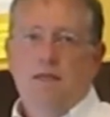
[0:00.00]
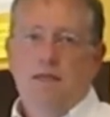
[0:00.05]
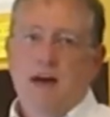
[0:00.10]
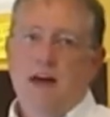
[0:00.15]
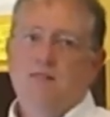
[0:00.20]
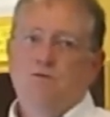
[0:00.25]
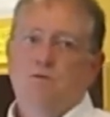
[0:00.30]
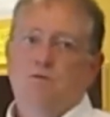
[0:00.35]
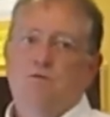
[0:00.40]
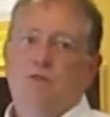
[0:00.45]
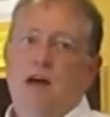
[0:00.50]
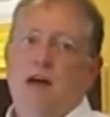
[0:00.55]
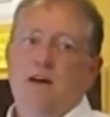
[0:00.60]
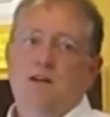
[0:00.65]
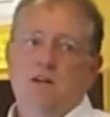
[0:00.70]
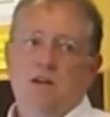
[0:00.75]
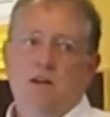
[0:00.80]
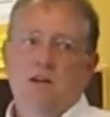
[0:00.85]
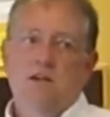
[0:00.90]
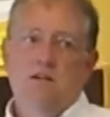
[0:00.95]
That's what
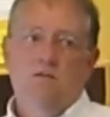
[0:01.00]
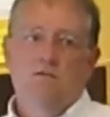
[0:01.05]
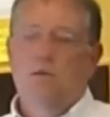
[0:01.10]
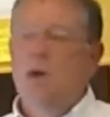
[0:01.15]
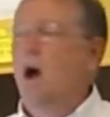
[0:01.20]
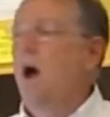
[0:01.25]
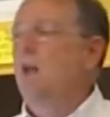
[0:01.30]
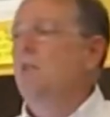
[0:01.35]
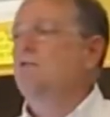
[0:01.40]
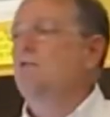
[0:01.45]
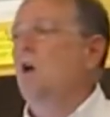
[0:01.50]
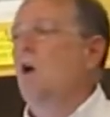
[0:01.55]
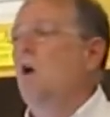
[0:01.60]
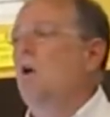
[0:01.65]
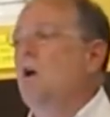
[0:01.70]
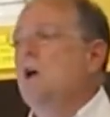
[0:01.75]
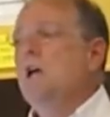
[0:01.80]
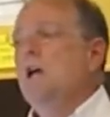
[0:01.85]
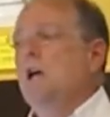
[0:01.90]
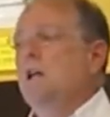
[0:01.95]
vaccines have done.
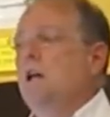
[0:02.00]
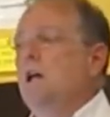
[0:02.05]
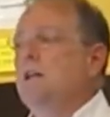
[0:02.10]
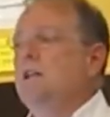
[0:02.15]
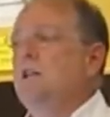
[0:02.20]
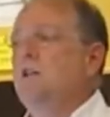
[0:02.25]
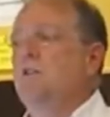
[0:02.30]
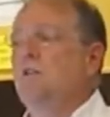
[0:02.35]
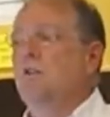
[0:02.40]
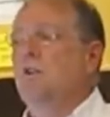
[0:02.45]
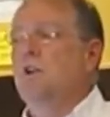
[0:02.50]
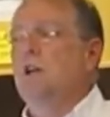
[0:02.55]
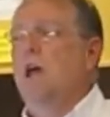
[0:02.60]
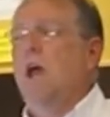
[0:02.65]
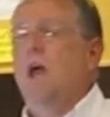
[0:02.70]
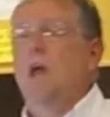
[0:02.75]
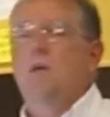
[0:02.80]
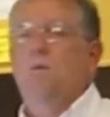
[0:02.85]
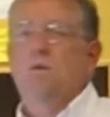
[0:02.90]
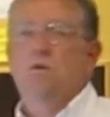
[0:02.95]
So in nineteen
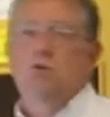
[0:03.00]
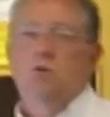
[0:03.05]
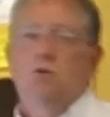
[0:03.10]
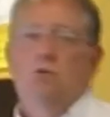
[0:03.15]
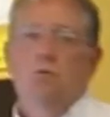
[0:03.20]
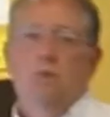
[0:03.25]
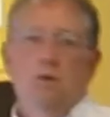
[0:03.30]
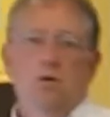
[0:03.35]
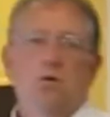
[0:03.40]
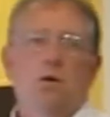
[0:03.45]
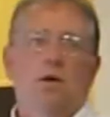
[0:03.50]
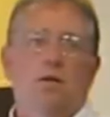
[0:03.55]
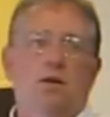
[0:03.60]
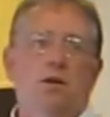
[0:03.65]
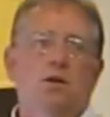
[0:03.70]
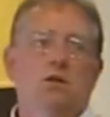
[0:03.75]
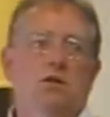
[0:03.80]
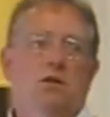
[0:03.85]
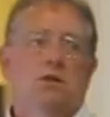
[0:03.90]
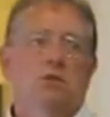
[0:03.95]
thirty-eight, we still we knew how
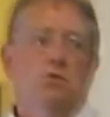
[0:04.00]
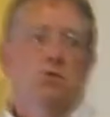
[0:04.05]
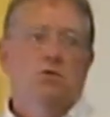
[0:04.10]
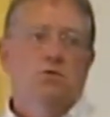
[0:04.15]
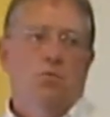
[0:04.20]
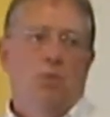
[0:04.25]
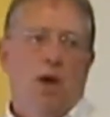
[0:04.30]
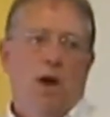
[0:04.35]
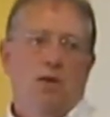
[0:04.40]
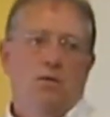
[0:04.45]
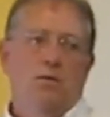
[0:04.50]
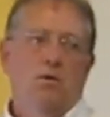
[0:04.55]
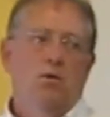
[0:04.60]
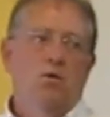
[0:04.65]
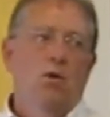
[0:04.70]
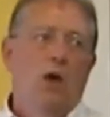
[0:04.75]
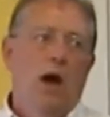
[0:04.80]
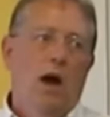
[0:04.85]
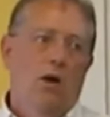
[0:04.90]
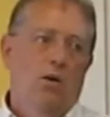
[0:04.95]
the disease was spread.
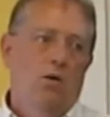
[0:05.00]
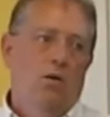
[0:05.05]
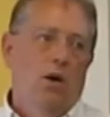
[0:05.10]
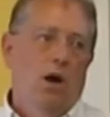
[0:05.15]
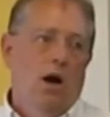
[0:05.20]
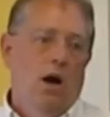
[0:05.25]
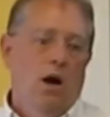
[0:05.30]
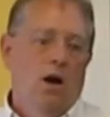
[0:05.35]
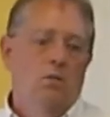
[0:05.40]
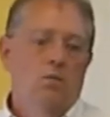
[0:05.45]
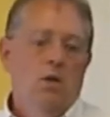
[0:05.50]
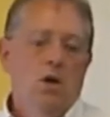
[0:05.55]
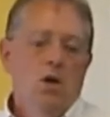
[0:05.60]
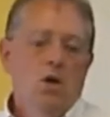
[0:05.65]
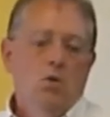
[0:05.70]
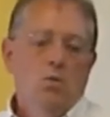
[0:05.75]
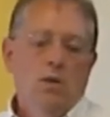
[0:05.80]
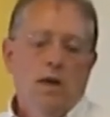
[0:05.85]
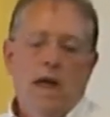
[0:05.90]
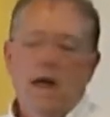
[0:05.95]
We knew how
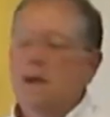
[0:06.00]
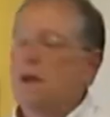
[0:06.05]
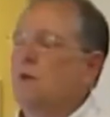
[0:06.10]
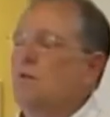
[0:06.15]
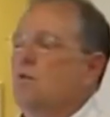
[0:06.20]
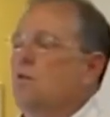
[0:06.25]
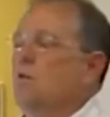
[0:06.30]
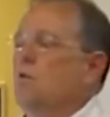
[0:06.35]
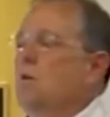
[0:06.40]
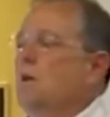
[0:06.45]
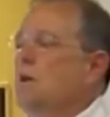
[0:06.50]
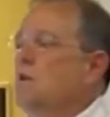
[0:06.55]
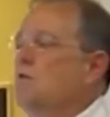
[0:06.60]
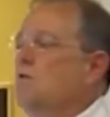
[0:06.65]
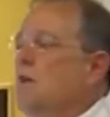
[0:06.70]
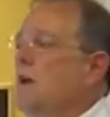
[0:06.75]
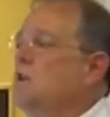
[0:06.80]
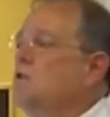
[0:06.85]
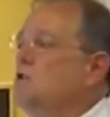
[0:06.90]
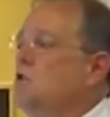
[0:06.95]
um, we had other
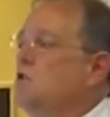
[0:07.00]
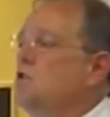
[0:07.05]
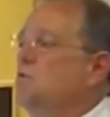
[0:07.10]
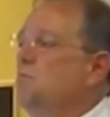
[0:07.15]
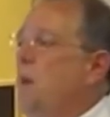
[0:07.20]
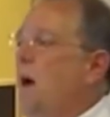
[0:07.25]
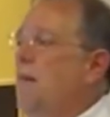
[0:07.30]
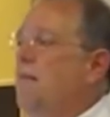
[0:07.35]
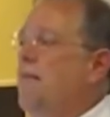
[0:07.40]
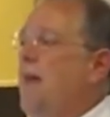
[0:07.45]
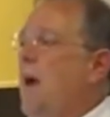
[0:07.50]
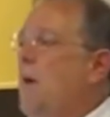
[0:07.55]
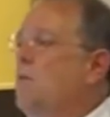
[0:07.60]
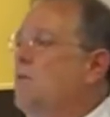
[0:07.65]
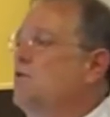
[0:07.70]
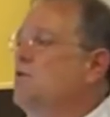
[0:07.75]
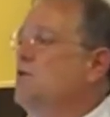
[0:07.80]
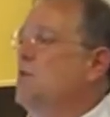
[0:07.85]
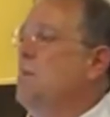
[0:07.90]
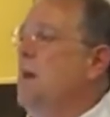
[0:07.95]
interventions, but
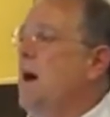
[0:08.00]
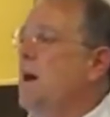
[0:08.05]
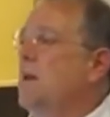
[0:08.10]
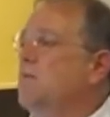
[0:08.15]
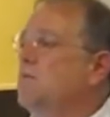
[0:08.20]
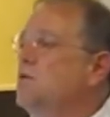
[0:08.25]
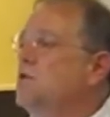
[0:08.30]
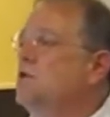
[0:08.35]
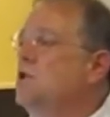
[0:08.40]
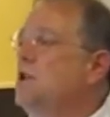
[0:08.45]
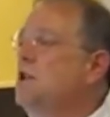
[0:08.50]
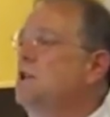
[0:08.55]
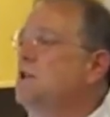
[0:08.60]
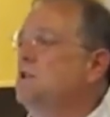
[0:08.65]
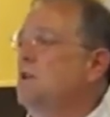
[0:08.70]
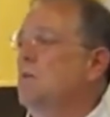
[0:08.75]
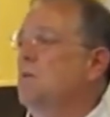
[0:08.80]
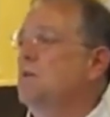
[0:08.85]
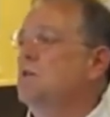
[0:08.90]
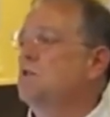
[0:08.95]
that was the amount of
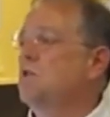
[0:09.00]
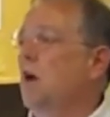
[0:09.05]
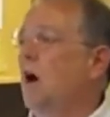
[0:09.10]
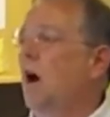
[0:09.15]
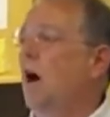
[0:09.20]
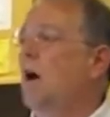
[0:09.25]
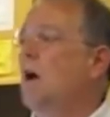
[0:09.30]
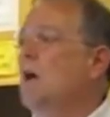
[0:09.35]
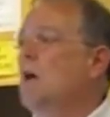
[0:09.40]
disease that we saw.